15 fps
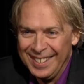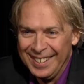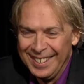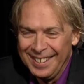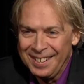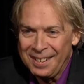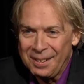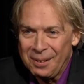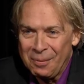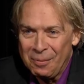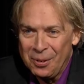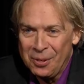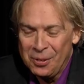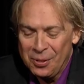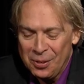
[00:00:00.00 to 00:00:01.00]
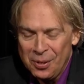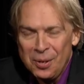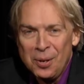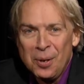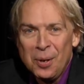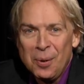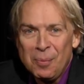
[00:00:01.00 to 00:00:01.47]
mm -hmm. uh, which
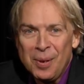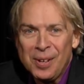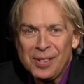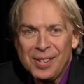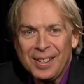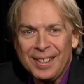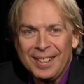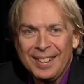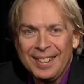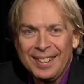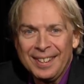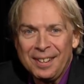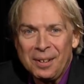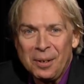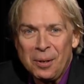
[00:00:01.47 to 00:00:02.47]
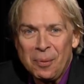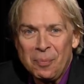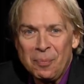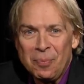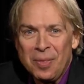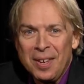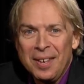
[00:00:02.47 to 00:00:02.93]
basically
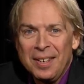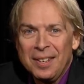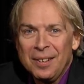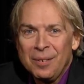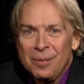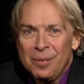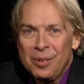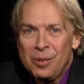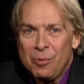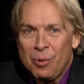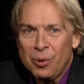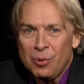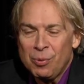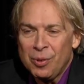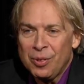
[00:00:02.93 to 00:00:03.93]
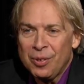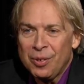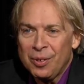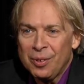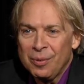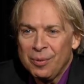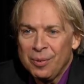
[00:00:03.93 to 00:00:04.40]
um, you worked with
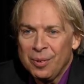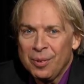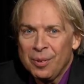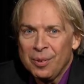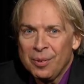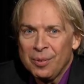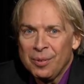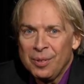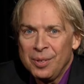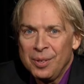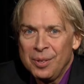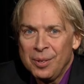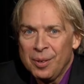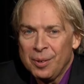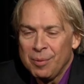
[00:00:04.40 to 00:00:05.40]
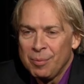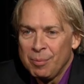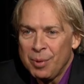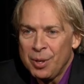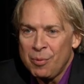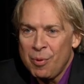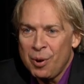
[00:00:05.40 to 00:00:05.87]
uh, uh, the uh,
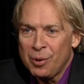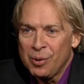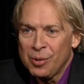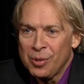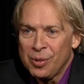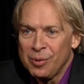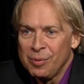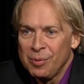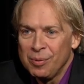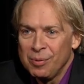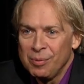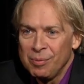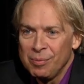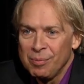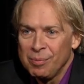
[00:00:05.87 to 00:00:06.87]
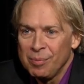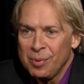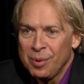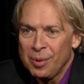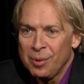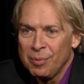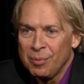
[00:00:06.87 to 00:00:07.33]
Muddy Waters
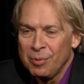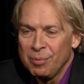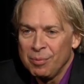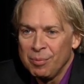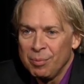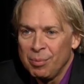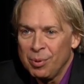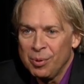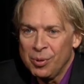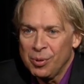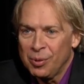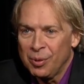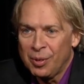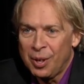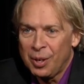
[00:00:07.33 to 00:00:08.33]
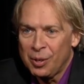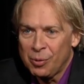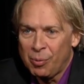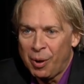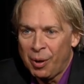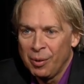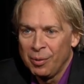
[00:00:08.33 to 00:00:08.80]
um, producer on that as
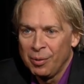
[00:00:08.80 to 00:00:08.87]
well.